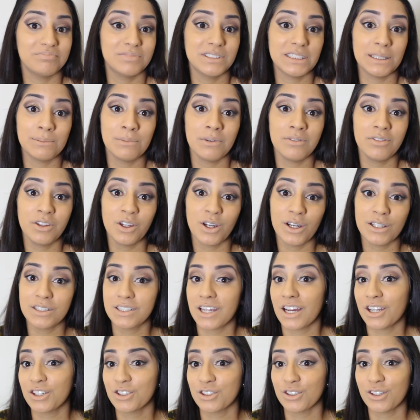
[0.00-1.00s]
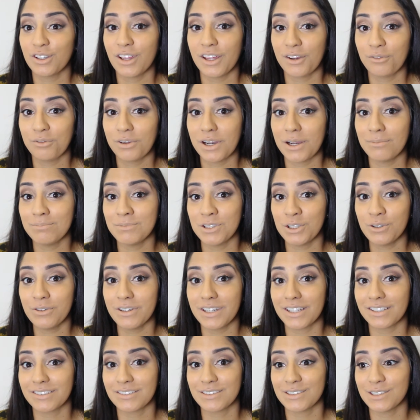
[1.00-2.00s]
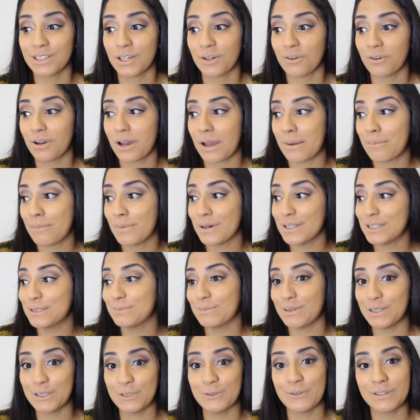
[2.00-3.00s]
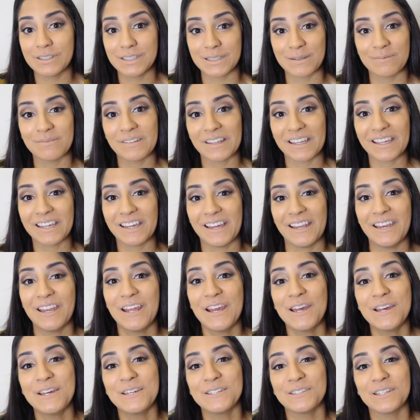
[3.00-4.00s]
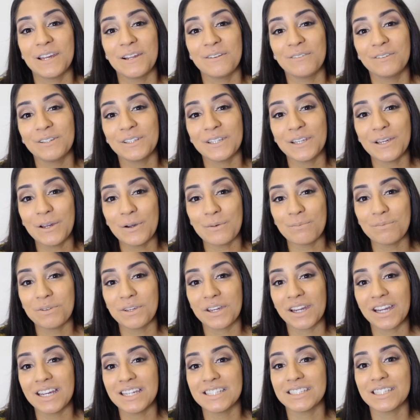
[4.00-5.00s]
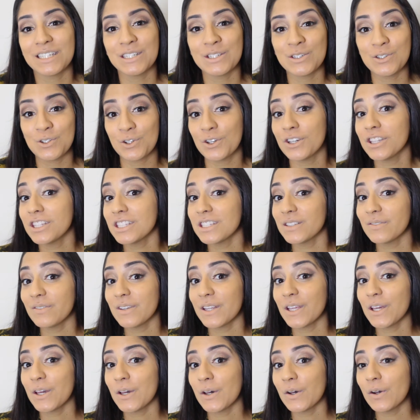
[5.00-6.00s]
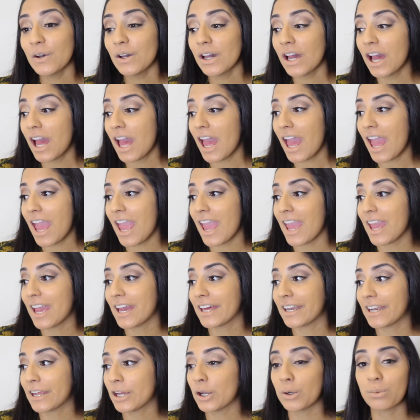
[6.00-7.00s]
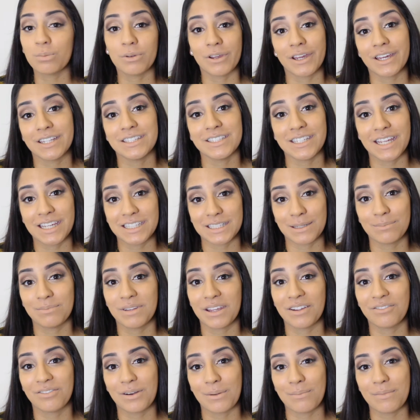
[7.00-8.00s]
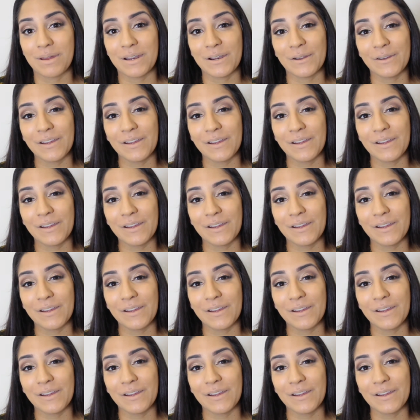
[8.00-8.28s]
some of you guys actually like what I'm doing, so I must be doing something good. So I really hope you guys enjoy this video, and I hope you guys take something from it.